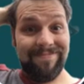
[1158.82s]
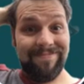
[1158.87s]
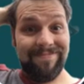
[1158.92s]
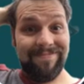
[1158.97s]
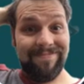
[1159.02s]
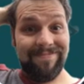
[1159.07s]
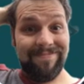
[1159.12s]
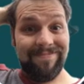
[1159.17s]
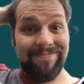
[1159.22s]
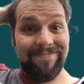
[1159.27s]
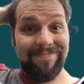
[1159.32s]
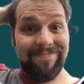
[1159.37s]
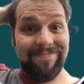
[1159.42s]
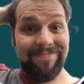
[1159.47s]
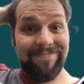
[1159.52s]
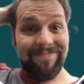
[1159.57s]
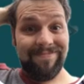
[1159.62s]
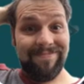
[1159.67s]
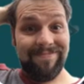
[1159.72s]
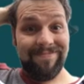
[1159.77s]

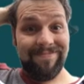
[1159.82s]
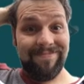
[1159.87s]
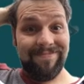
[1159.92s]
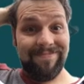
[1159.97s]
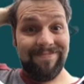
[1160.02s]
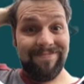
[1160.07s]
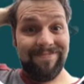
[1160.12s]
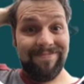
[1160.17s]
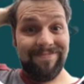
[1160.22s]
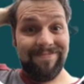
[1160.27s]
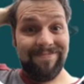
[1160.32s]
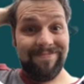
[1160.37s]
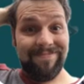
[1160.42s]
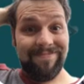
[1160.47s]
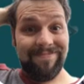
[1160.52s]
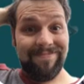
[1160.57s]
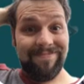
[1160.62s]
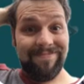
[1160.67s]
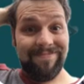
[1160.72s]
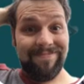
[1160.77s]

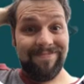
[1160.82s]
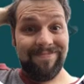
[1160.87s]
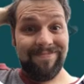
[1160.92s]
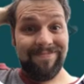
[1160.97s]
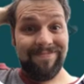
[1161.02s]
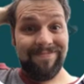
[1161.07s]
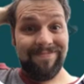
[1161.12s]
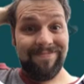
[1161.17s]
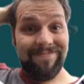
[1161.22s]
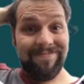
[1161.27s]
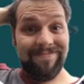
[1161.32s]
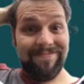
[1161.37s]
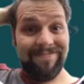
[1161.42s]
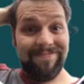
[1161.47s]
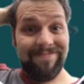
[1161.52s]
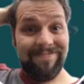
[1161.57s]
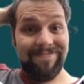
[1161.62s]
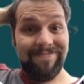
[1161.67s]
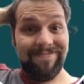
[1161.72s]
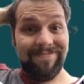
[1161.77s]

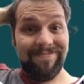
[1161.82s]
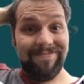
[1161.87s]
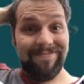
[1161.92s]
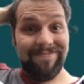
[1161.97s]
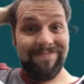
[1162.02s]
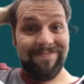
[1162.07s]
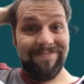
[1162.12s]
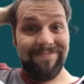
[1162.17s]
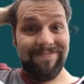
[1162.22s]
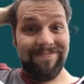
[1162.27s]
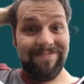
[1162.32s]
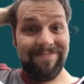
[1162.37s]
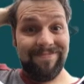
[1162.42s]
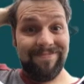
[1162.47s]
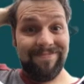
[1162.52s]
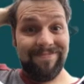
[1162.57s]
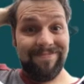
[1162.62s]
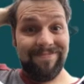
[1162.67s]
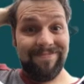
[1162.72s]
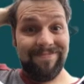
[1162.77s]

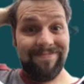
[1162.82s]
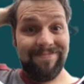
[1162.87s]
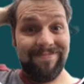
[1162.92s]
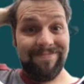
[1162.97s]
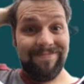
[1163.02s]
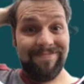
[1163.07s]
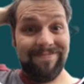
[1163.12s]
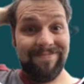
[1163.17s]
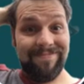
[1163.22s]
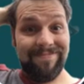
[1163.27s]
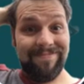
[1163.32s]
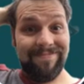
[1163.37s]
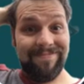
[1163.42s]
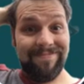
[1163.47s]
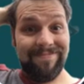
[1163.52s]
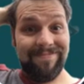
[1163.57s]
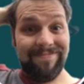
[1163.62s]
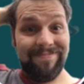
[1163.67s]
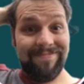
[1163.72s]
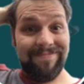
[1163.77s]

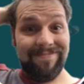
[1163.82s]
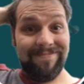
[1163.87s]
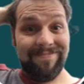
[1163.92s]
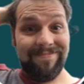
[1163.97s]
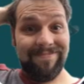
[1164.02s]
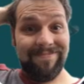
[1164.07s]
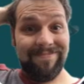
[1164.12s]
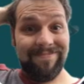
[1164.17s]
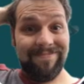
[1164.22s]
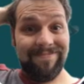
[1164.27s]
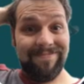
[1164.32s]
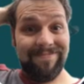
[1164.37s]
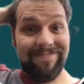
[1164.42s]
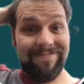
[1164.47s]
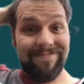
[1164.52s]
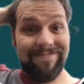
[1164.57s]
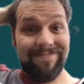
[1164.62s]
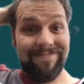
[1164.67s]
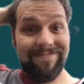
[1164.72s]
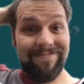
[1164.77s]

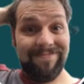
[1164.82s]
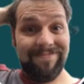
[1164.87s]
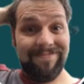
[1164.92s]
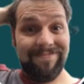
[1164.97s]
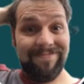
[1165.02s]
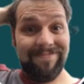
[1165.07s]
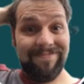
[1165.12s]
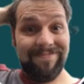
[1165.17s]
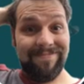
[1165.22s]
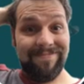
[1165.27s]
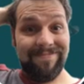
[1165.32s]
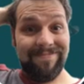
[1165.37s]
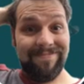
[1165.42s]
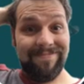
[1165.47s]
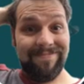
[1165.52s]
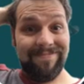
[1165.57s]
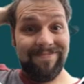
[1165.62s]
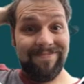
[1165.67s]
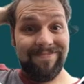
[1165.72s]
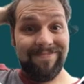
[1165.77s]

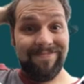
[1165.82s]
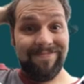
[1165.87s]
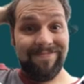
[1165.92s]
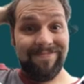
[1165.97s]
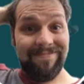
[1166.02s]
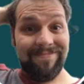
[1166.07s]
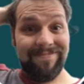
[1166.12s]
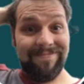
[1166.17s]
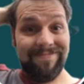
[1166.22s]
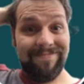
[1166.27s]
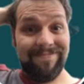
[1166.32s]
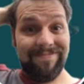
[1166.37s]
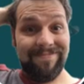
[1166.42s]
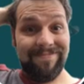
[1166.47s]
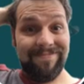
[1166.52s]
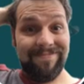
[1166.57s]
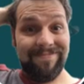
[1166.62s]
This person isn't speaking.